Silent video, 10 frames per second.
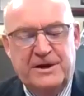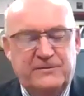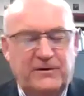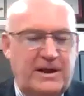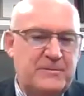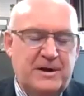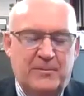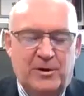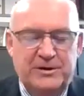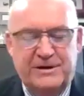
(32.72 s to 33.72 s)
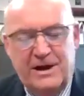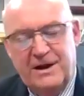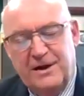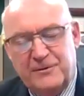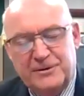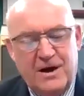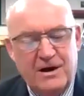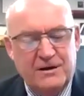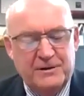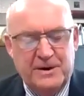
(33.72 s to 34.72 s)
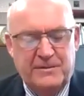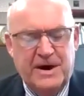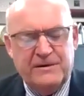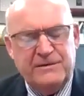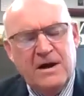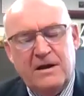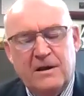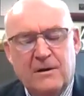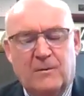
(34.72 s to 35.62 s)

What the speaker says: thanks for letting me come on today, and I will talk a little bit about that.